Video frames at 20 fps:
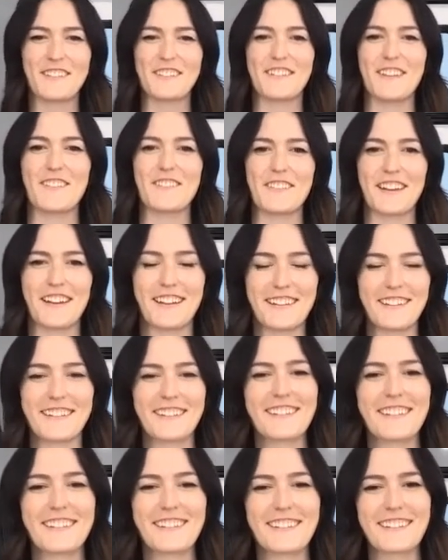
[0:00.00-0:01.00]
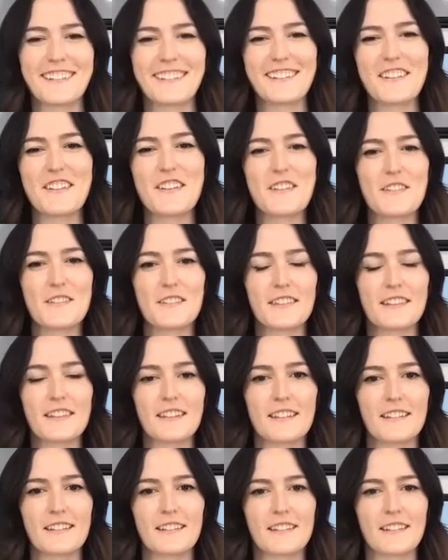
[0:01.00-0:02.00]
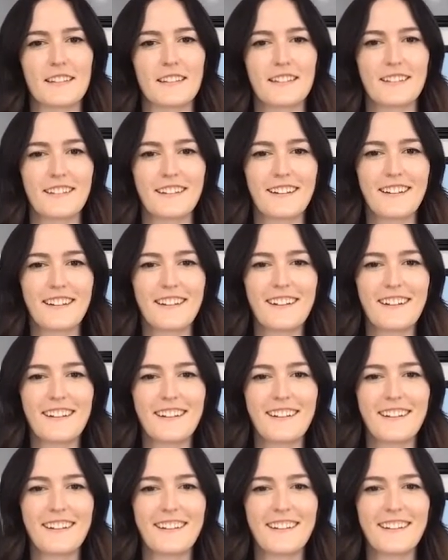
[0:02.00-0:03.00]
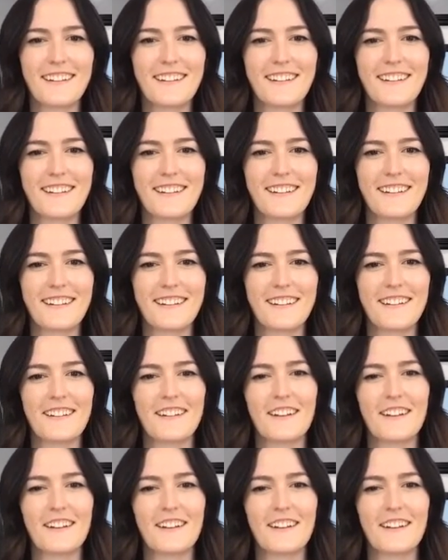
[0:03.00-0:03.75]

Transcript: [no speech]